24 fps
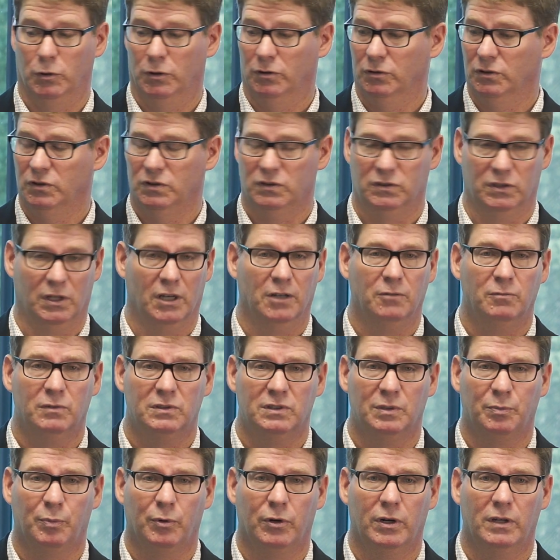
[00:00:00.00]
her son
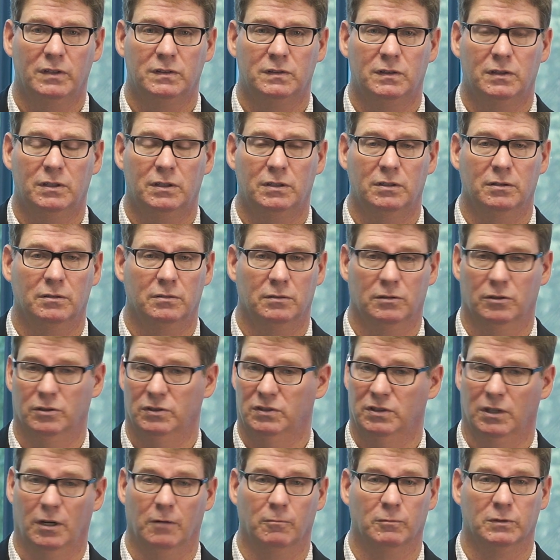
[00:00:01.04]
was a president, her
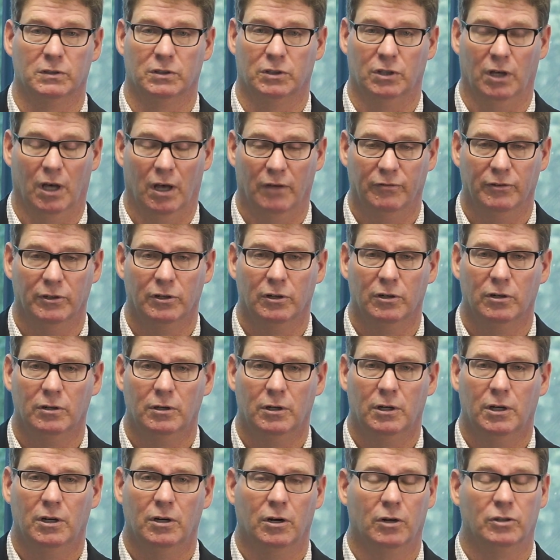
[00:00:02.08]
son was a governor,